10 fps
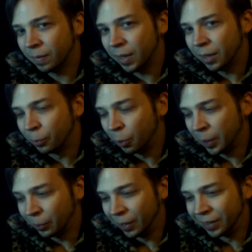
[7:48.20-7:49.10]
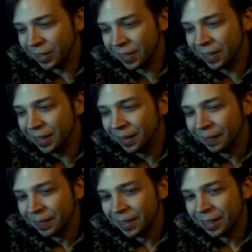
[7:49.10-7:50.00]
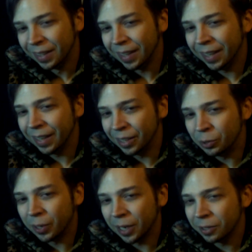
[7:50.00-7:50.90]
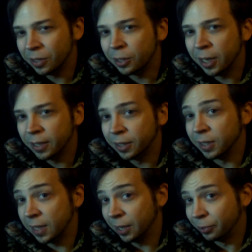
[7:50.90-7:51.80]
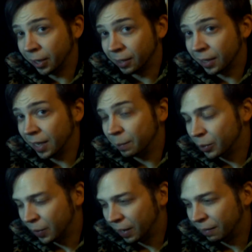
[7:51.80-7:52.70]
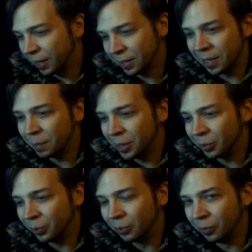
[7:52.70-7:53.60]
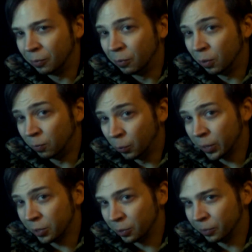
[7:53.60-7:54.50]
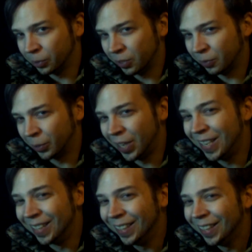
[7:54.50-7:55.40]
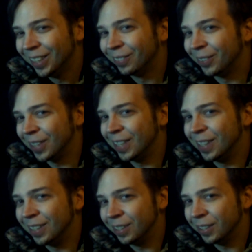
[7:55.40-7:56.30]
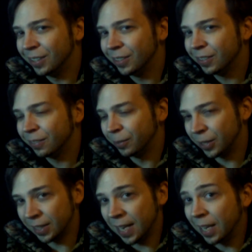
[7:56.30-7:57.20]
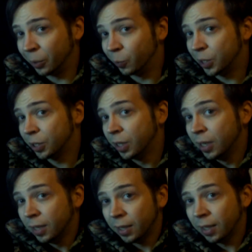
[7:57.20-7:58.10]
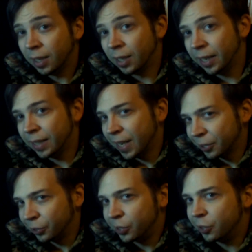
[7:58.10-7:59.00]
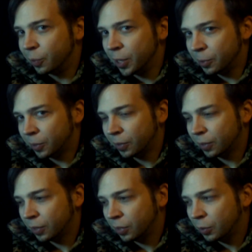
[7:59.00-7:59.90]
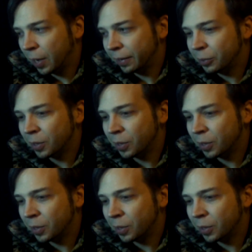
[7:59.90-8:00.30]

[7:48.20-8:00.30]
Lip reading: roaming around the city, and you can actually change the soundtrack of the game to have Hatsune Miku voiceovers for the sound, which I didn't actually do, but you can